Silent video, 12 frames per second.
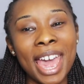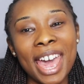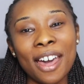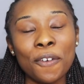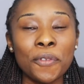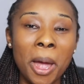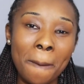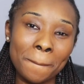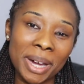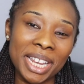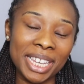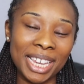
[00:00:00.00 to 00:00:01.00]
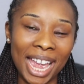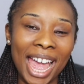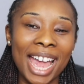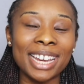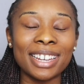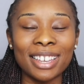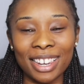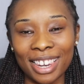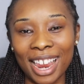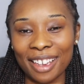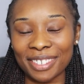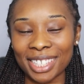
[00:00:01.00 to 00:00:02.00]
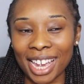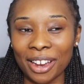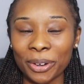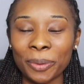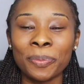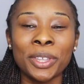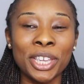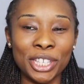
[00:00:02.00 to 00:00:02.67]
health, money and lifestyle.